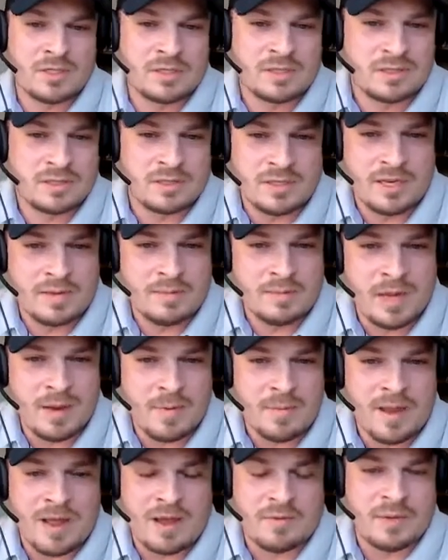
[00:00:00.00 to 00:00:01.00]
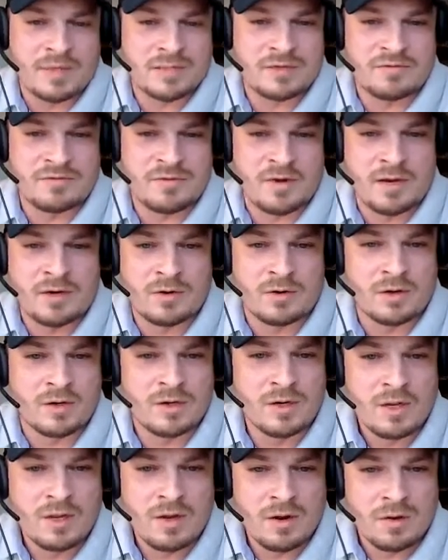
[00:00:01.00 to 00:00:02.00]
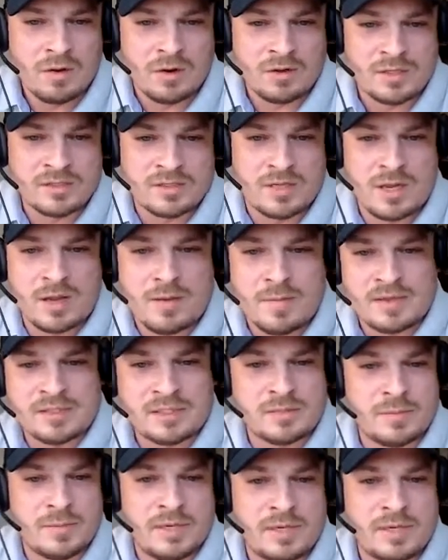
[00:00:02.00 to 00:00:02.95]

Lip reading: Just hit me up, add me as a friend, or just message me